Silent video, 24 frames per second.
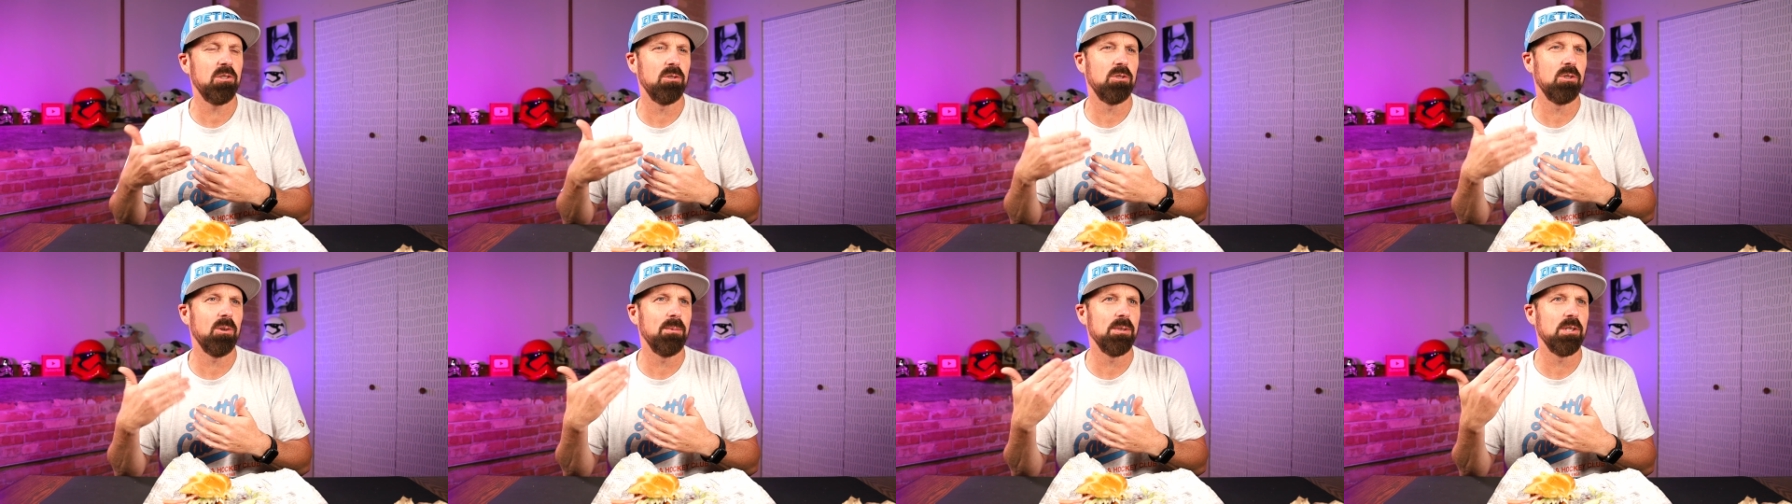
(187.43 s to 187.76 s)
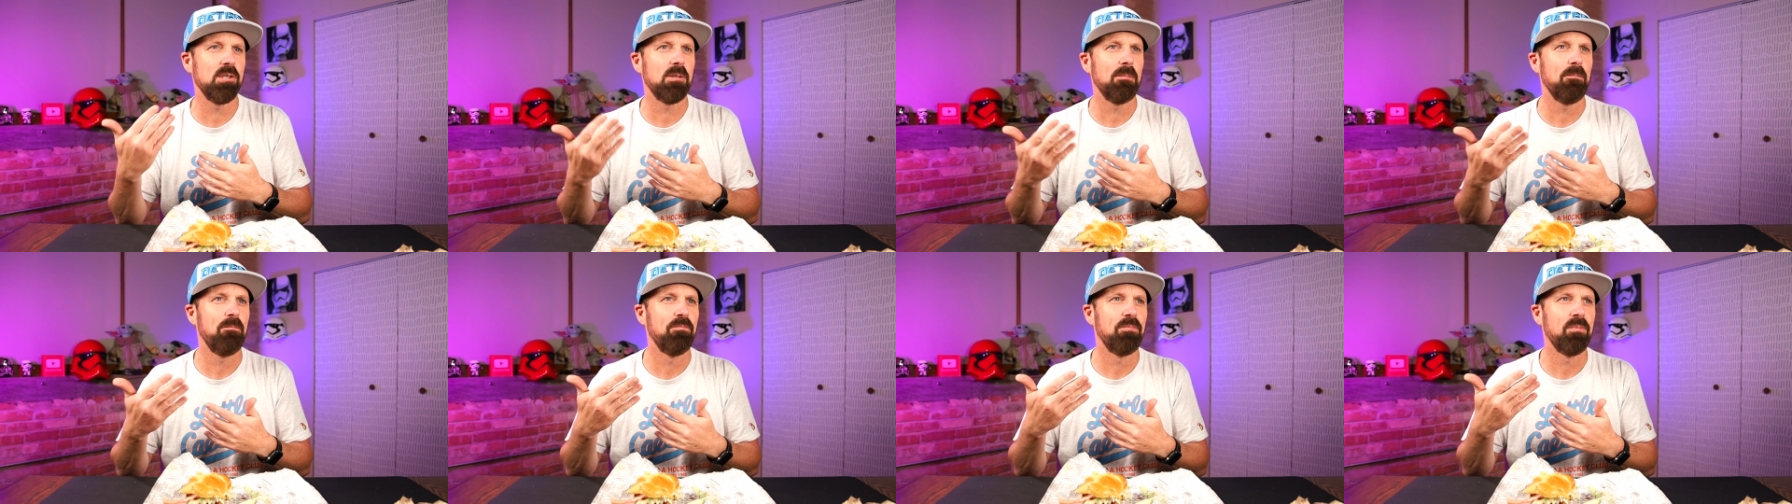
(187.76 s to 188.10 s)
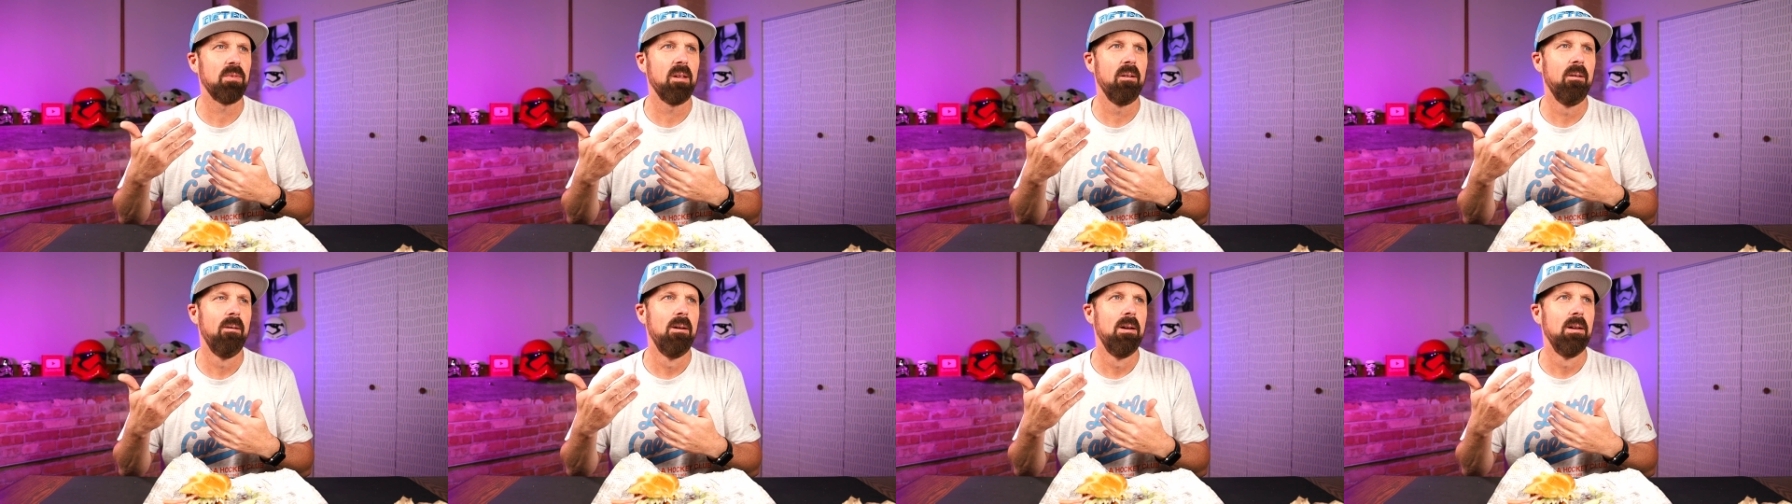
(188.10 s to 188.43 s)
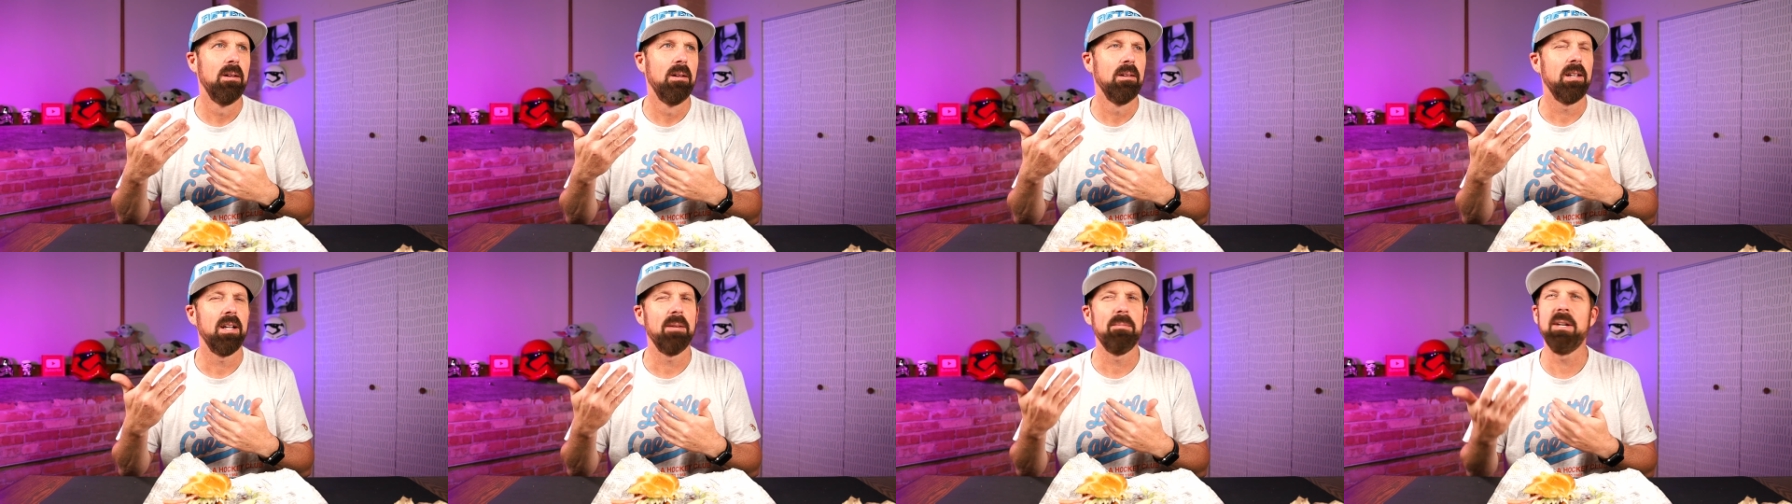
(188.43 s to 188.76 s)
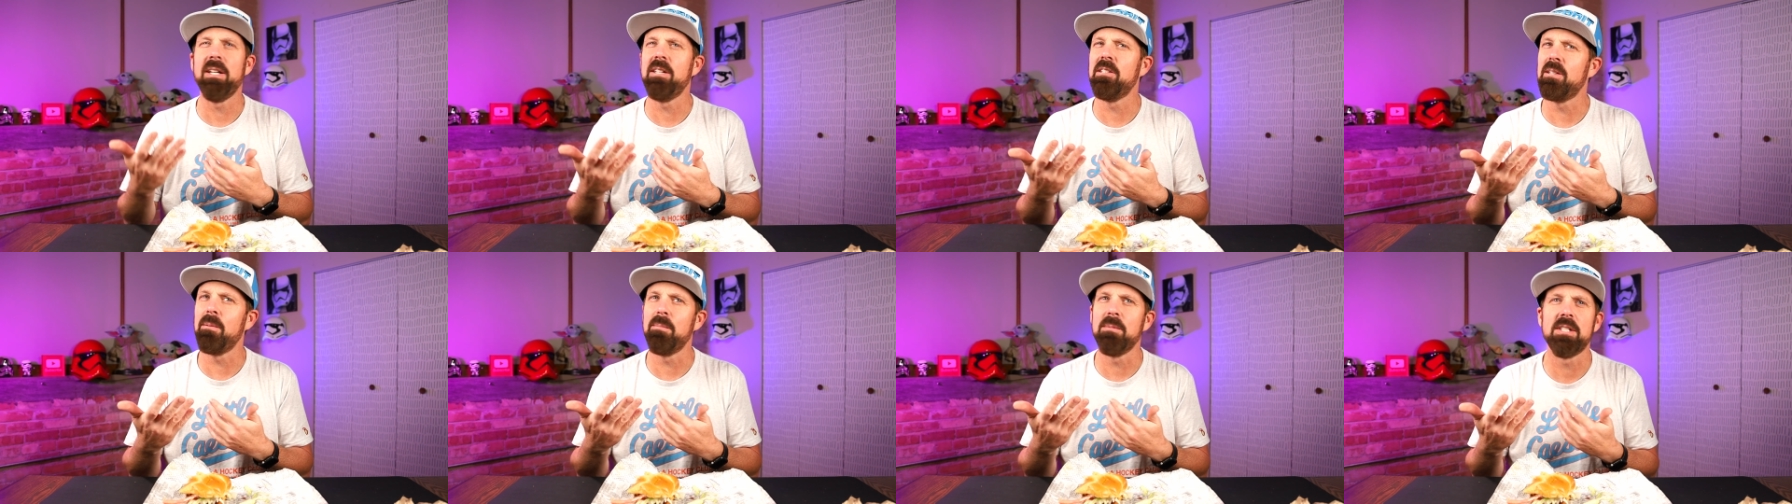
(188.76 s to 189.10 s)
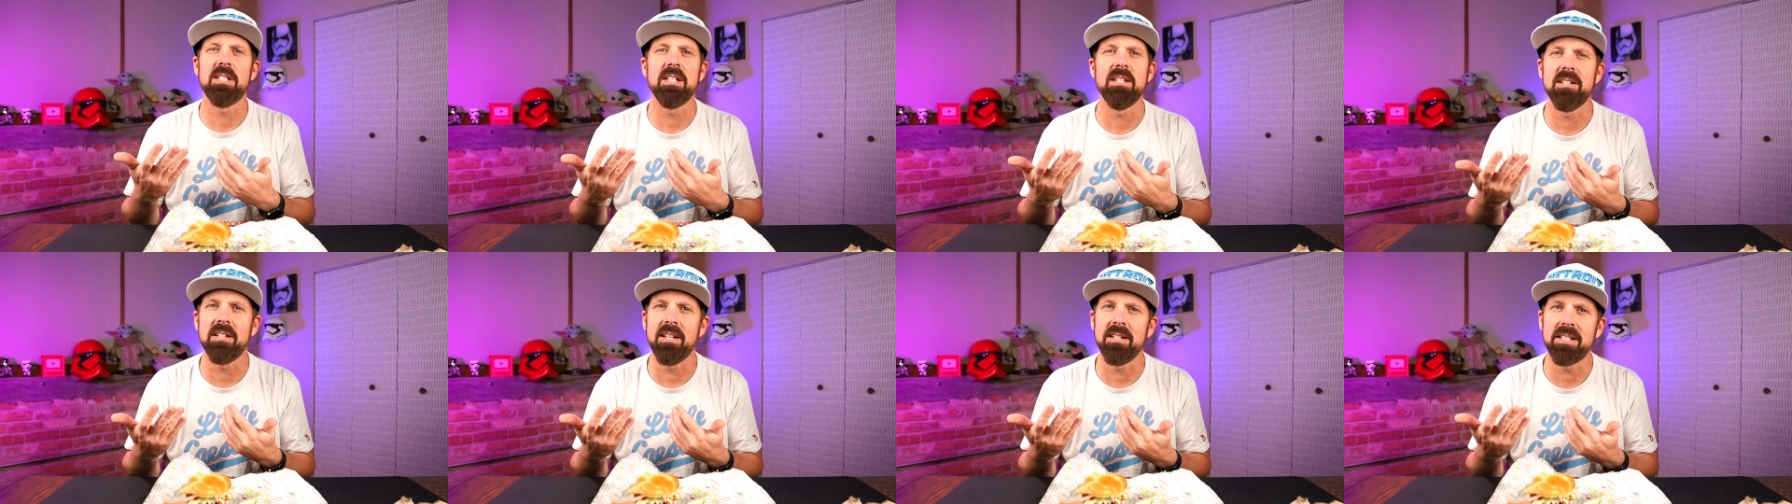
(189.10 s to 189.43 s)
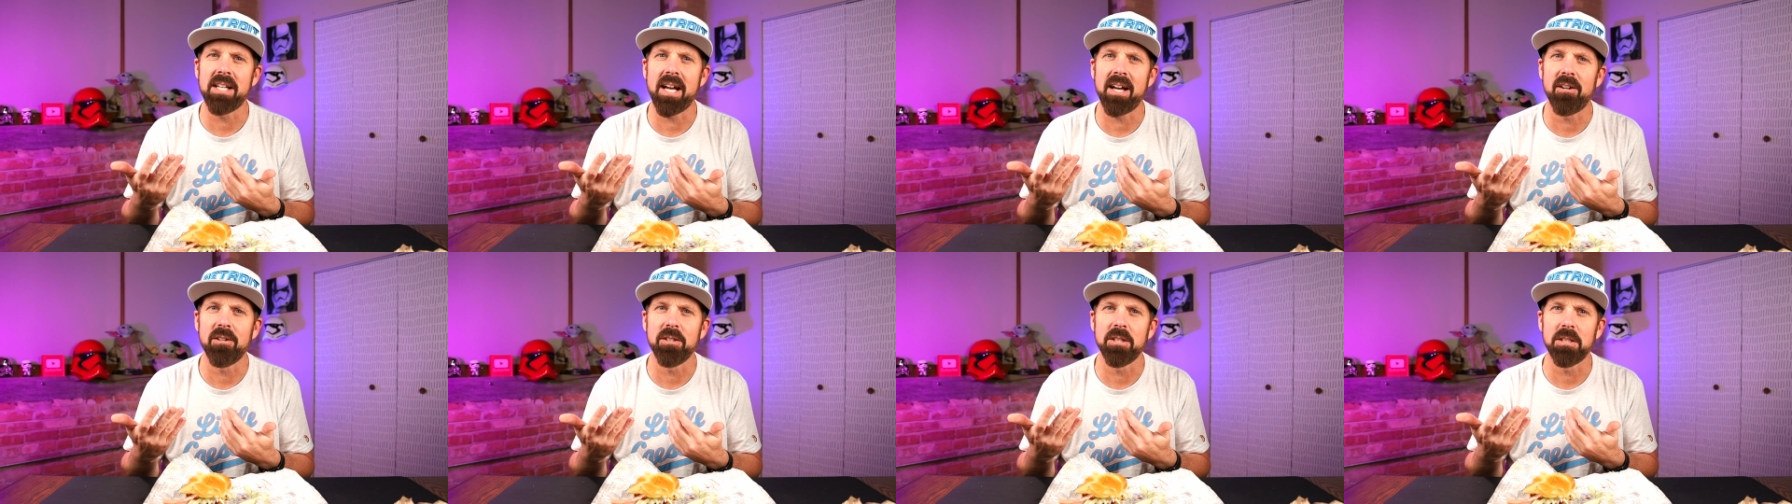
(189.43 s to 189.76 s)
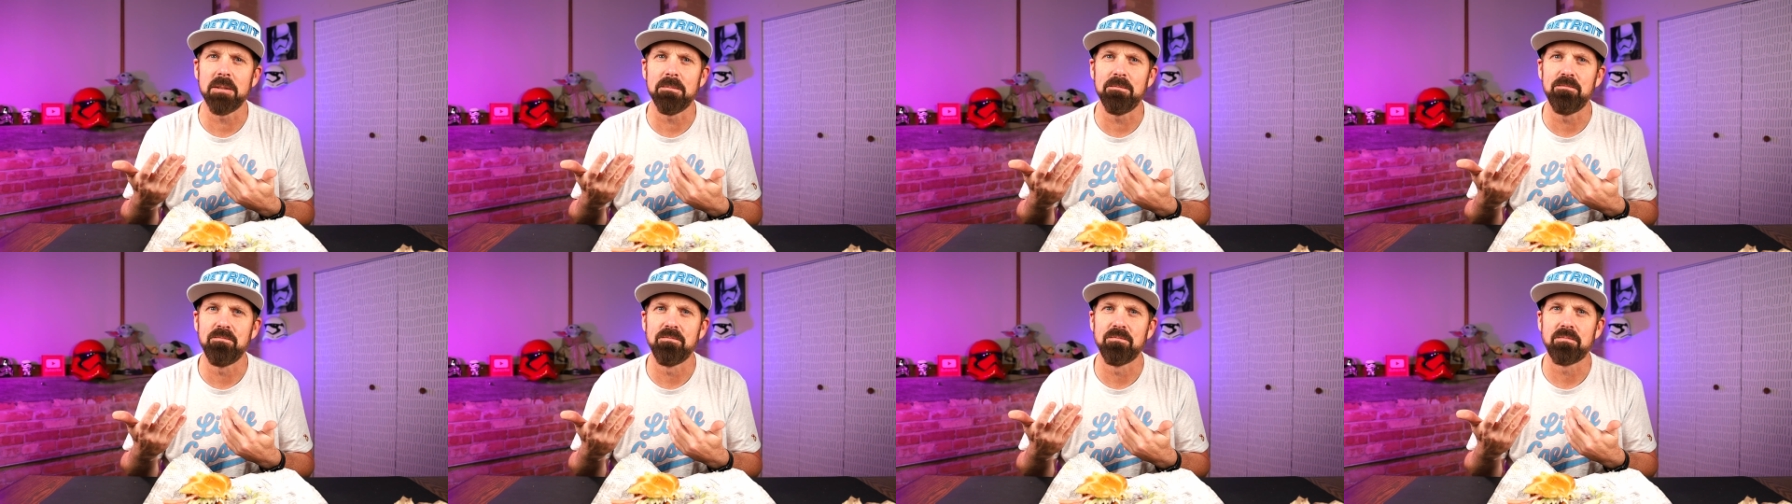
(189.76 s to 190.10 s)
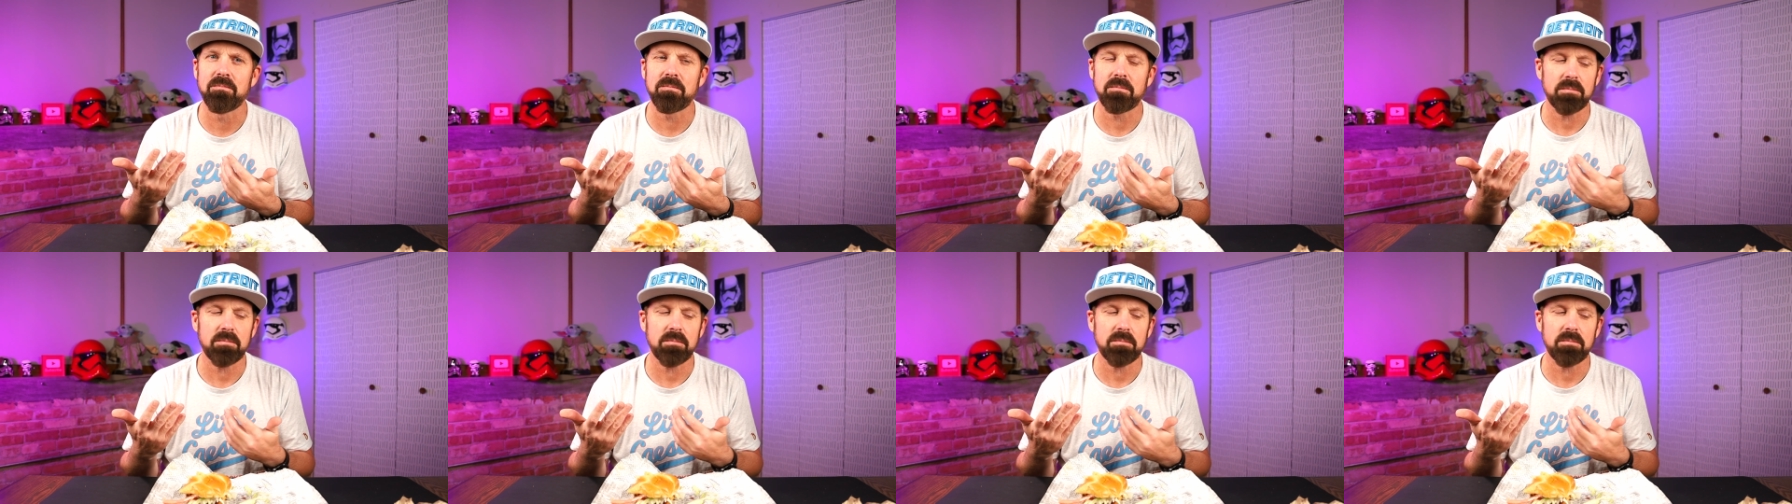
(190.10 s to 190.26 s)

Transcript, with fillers: So it's almost like I'm eating something Italian.